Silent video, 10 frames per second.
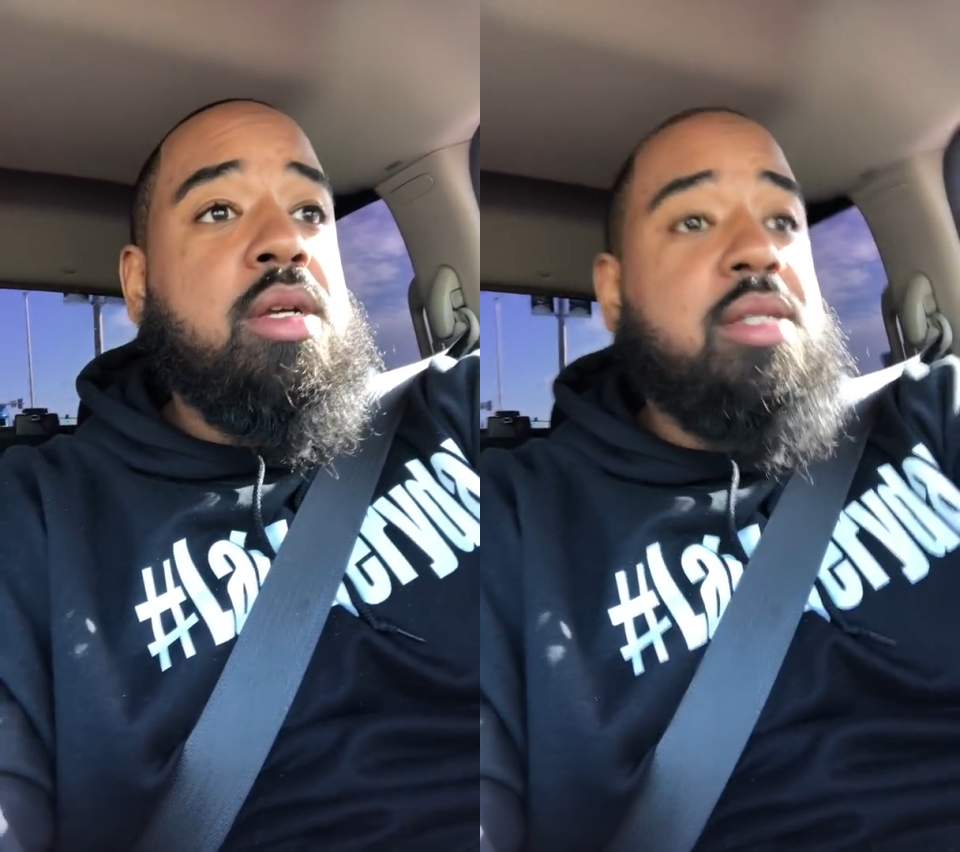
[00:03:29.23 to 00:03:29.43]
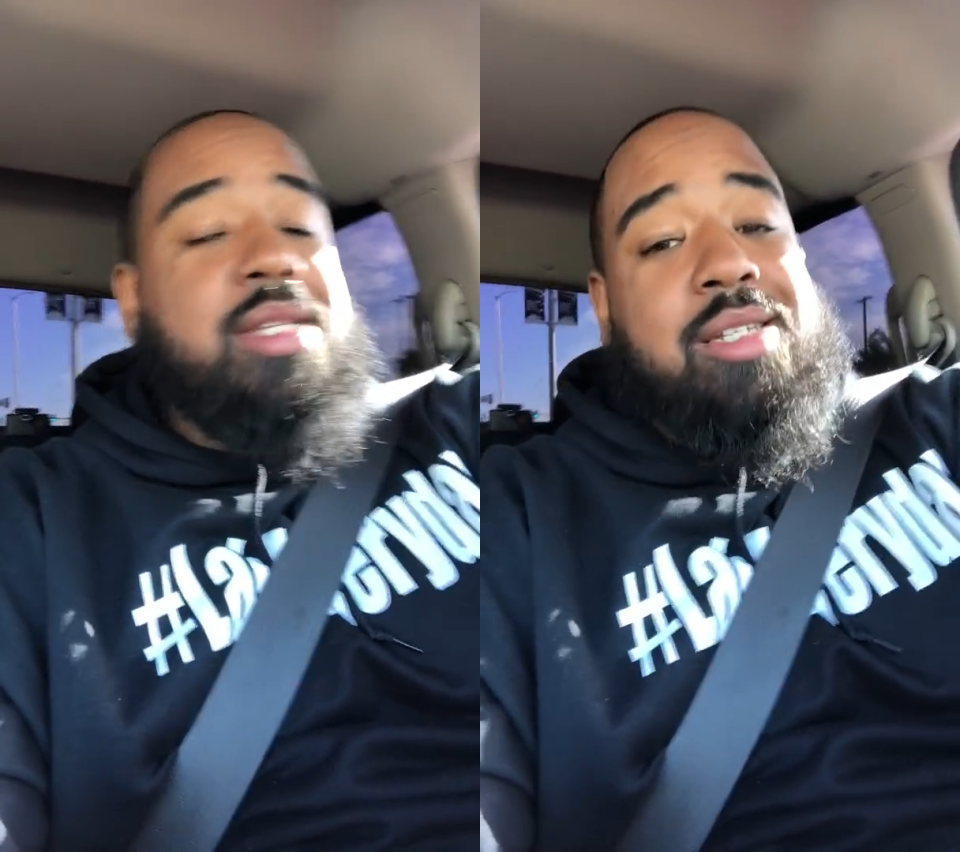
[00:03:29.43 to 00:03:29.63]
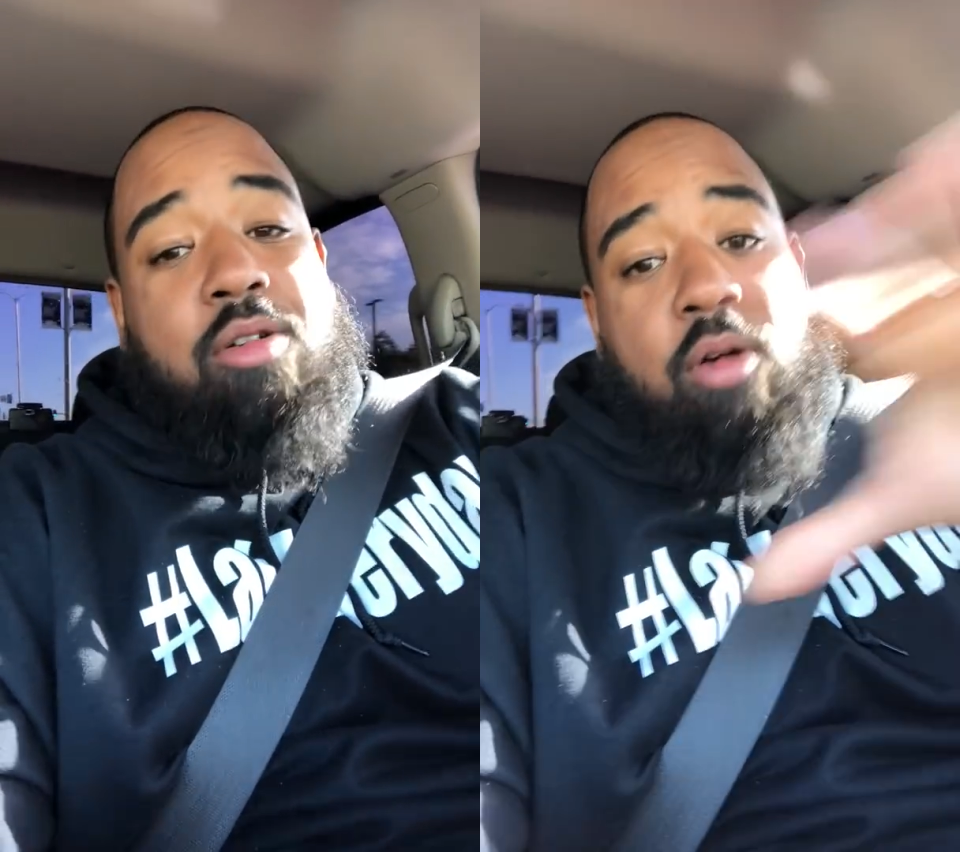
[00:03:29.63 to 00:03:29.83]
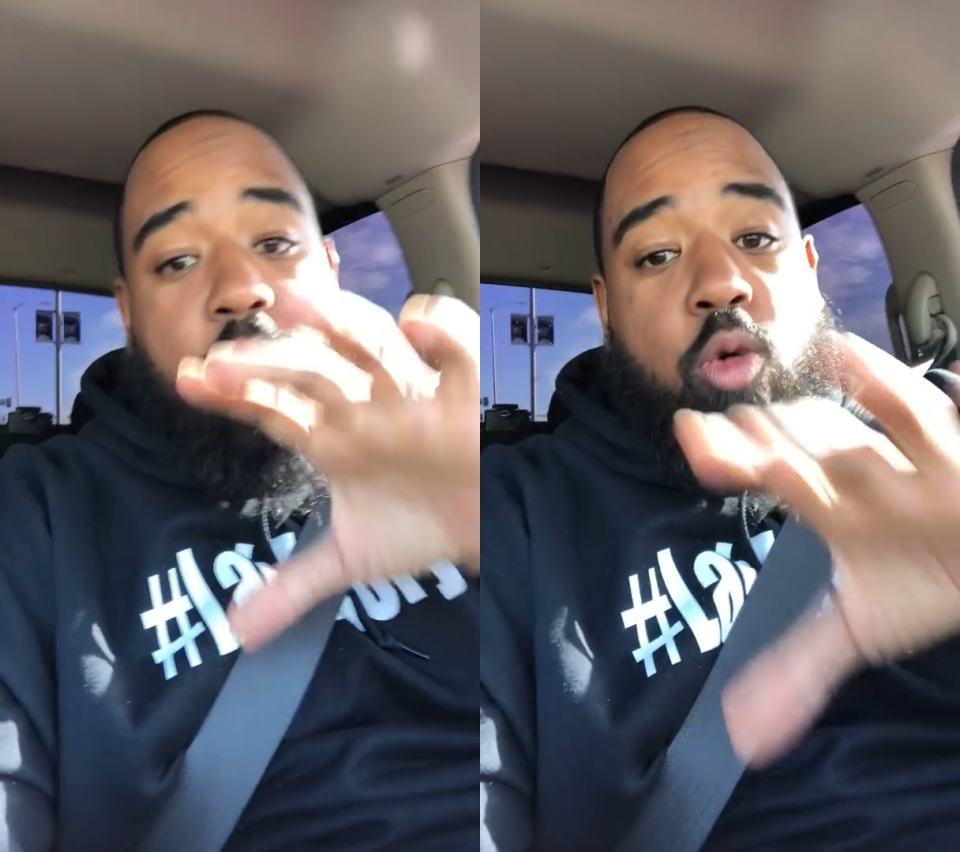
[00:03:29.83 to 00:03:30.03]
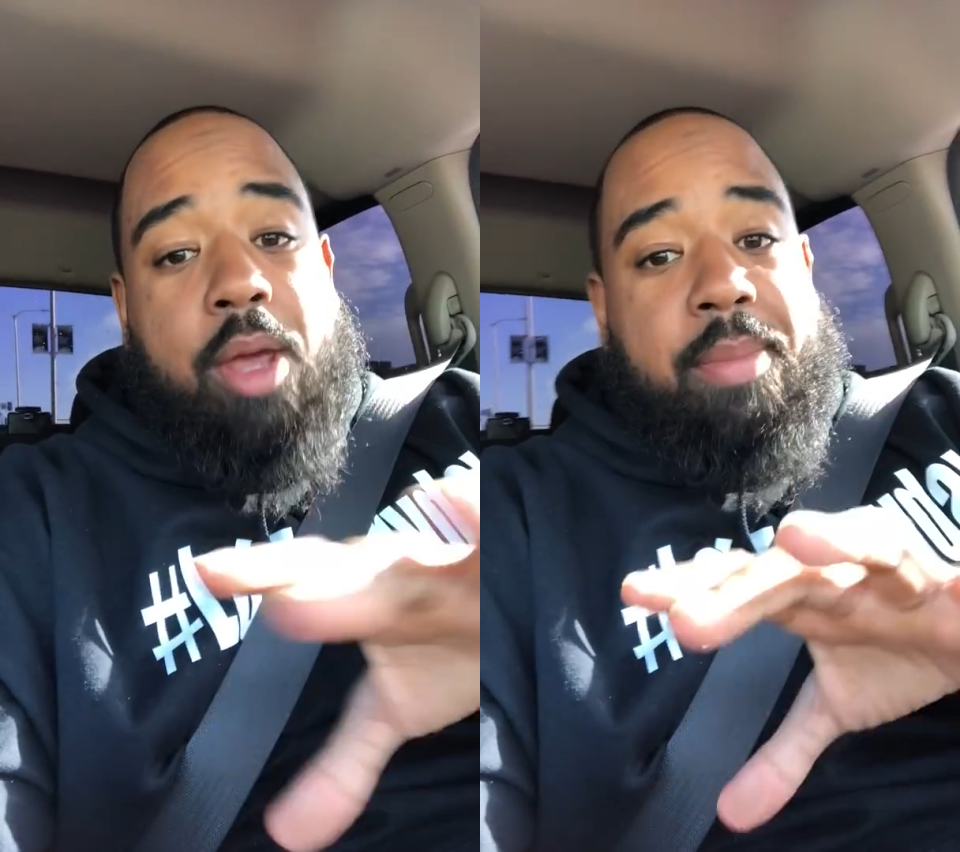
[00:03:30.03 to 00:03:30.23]
Cisco
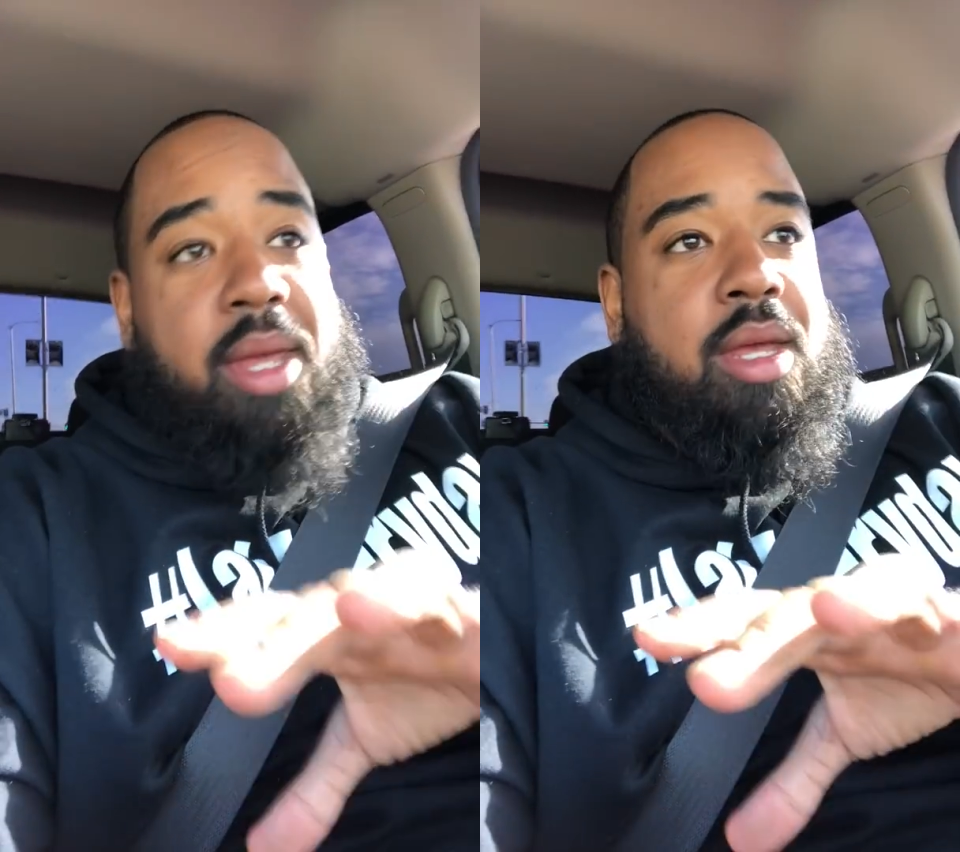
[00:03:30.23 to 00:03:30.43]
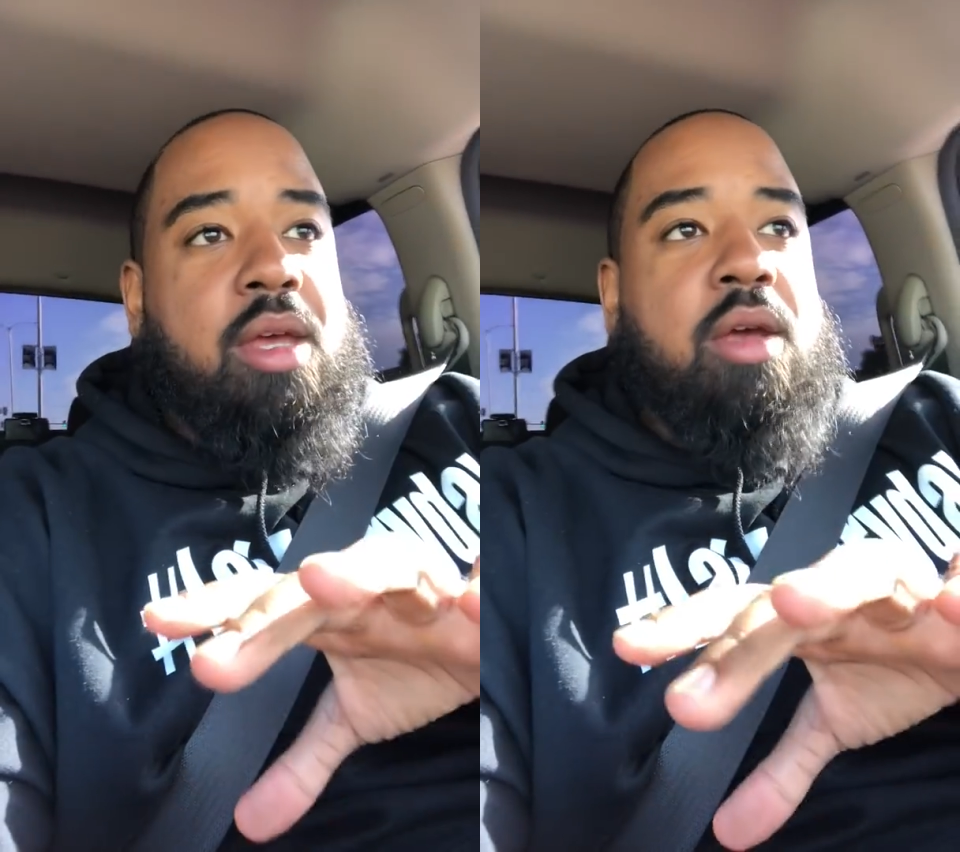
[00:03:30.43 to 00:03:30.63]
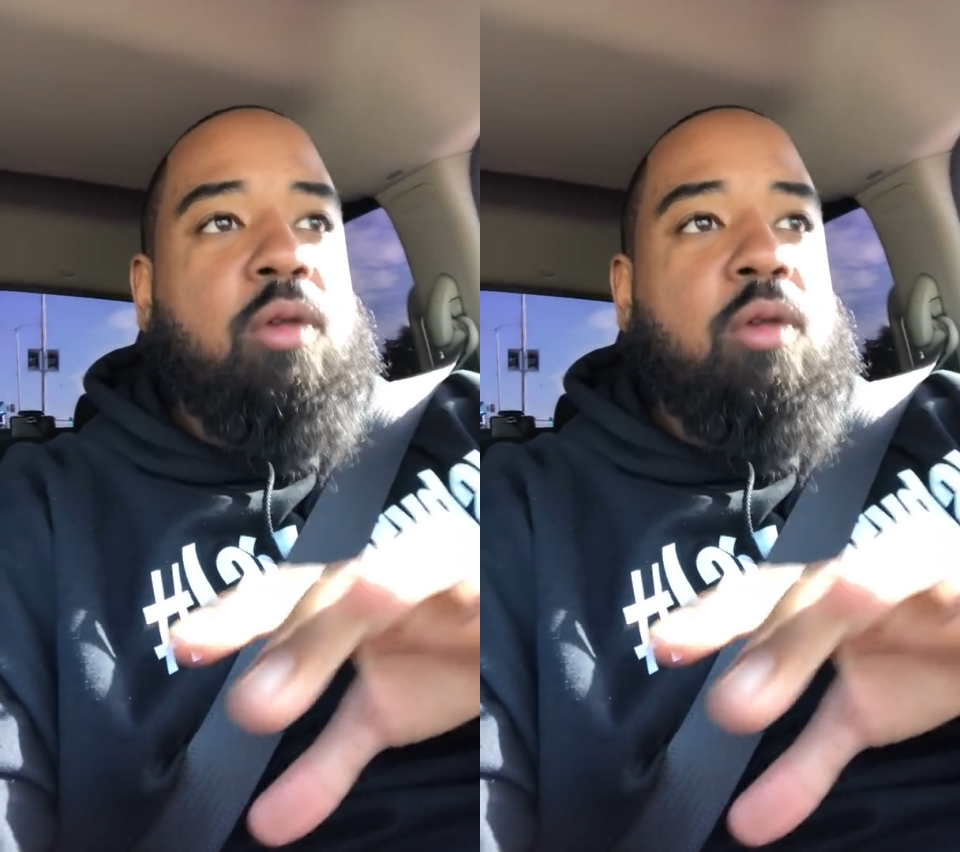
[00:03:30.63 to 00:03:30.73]
equipment,